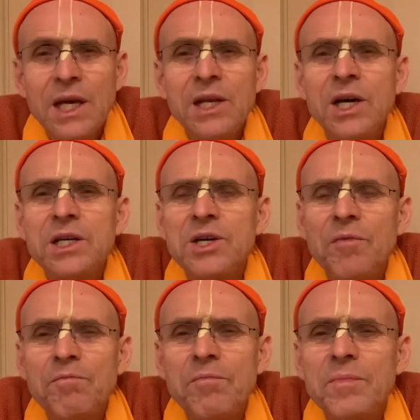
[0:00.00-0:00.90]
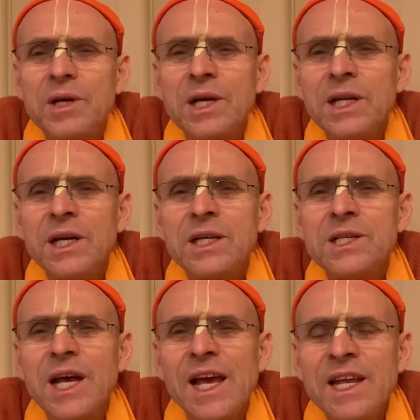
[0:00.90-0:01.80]
cannot
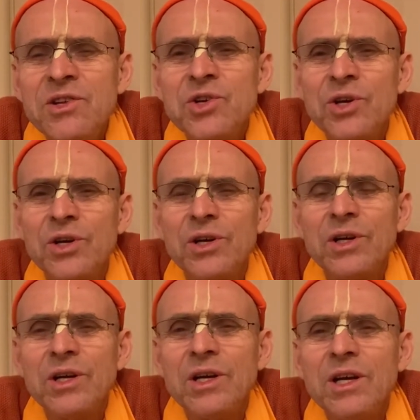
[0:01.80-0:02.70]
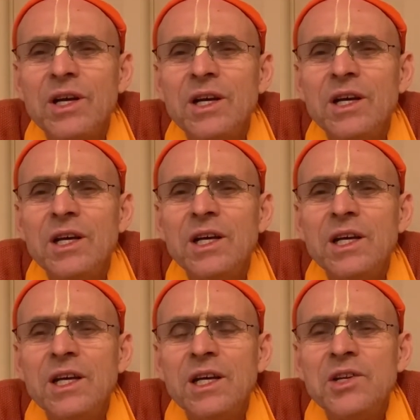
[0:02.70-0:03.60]
enter
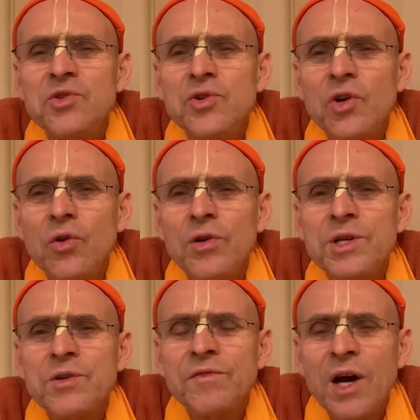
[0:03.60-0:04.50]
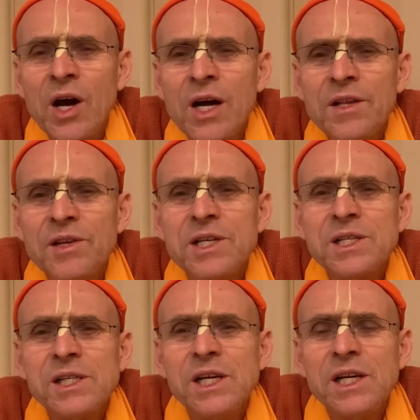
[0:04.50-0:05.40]
into the glories of the heart.
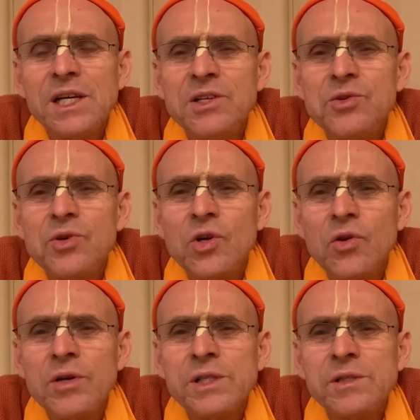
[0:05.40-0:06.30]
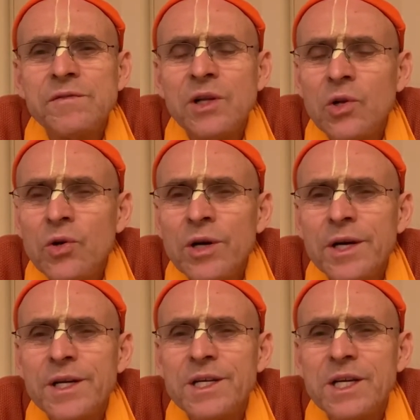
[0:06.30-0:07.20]
Into the glories of the
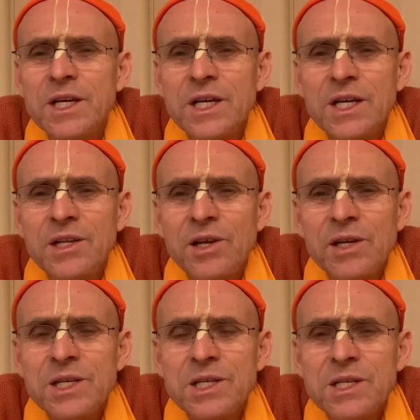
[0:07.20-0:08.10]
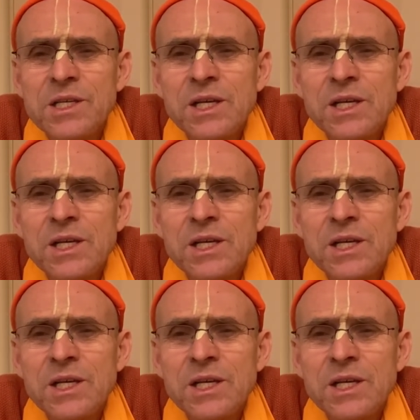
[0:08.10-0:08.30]
Lord. There's